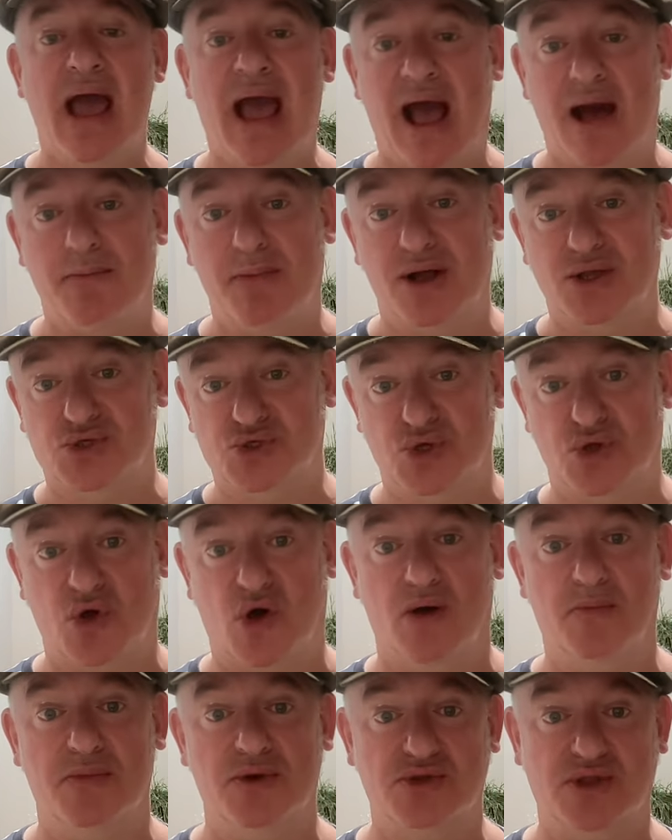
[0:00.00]
how much
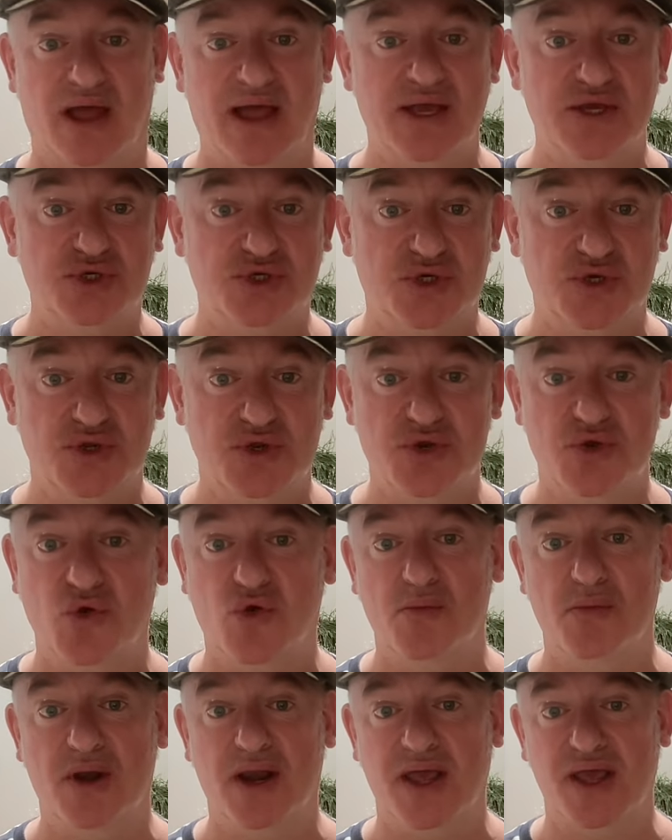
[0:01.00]
accommodation
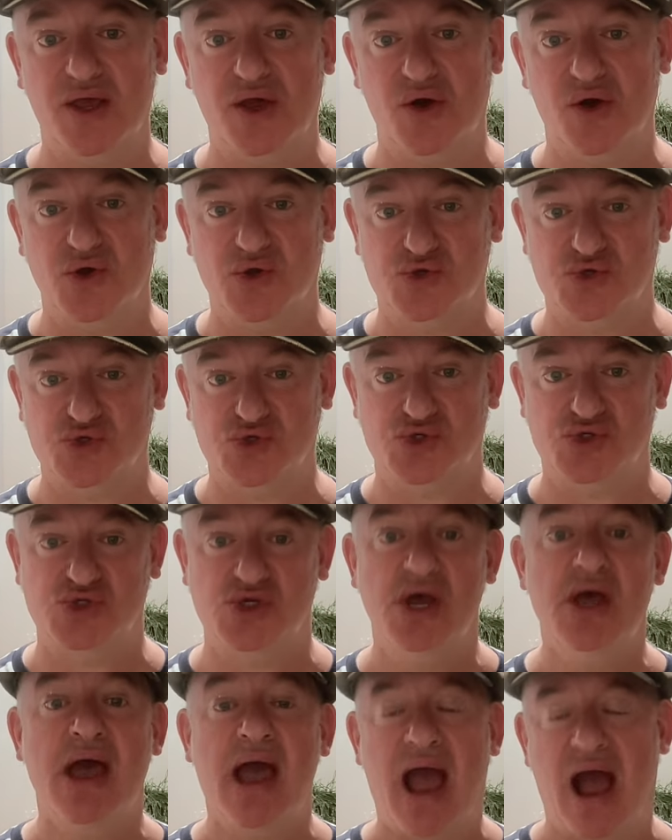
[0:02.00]
normally
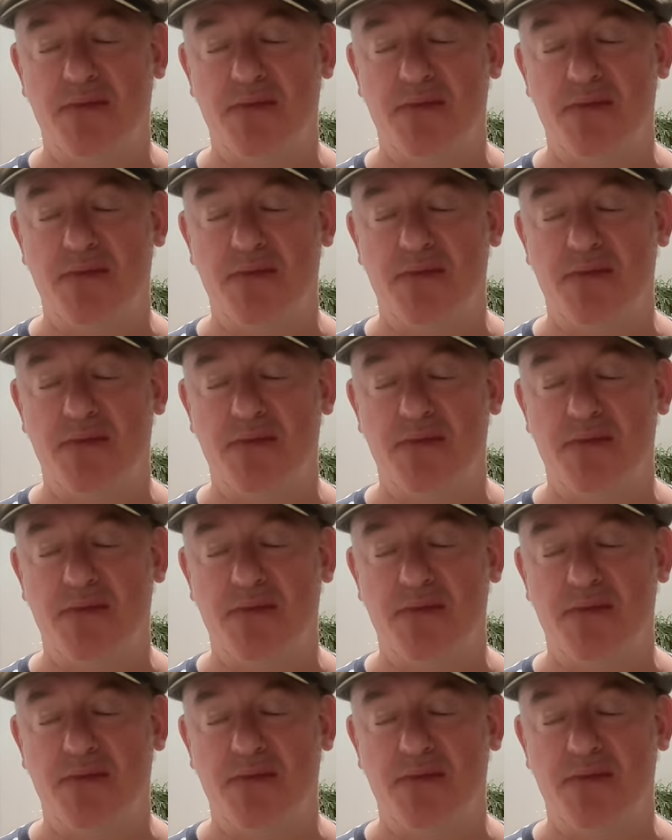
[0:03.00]
costs,